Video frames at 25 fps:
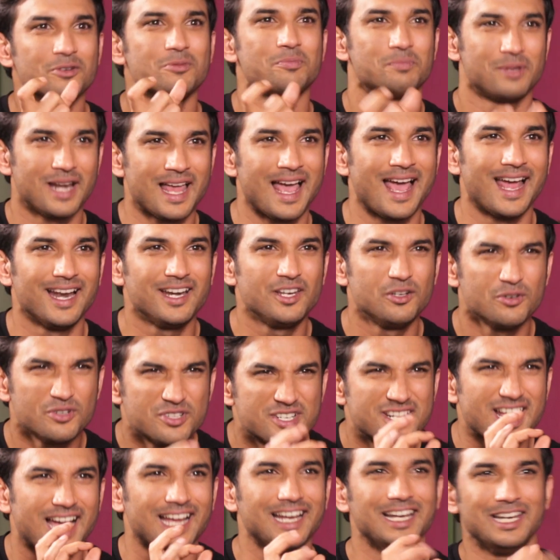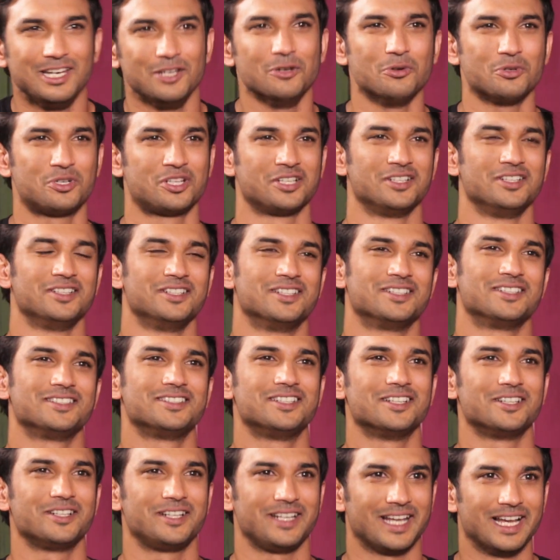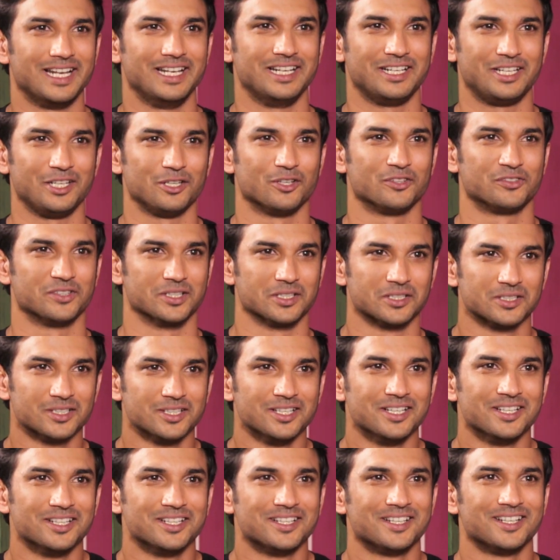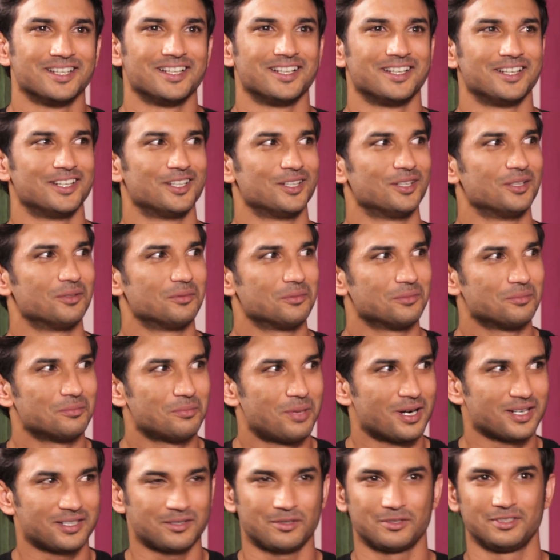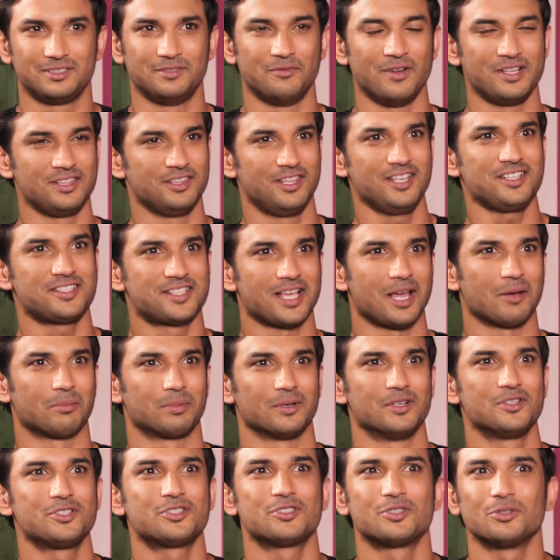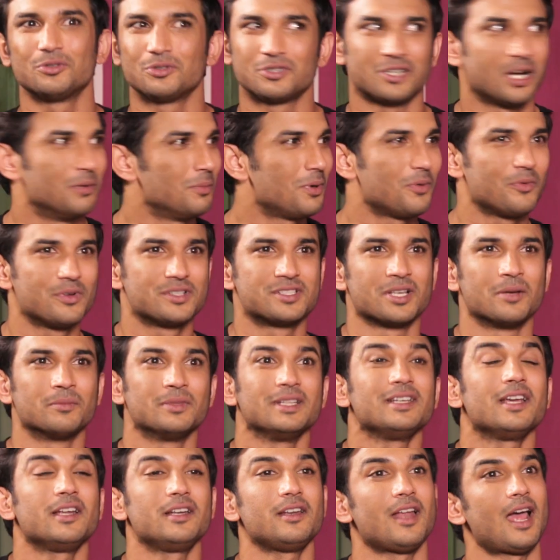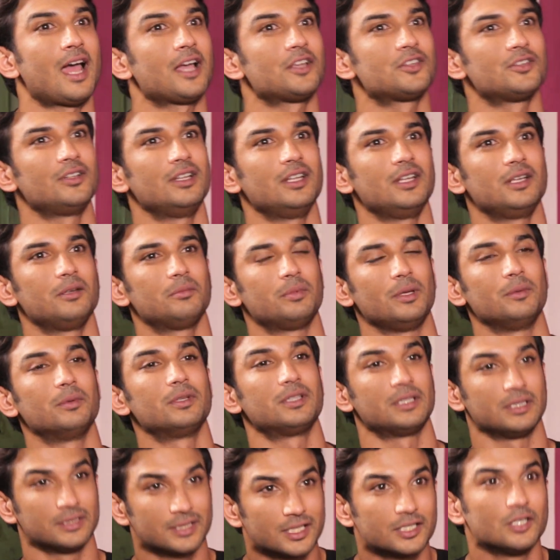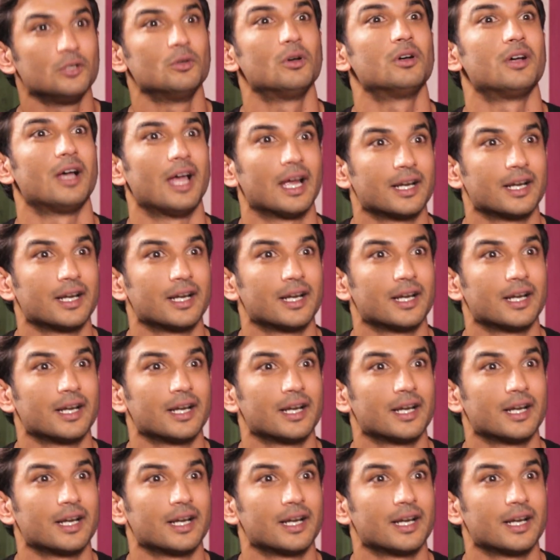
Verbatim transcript: you plan, you dilute the reality of it. Absolutely. Um, but when this happens, you come up with something and actually people think that you are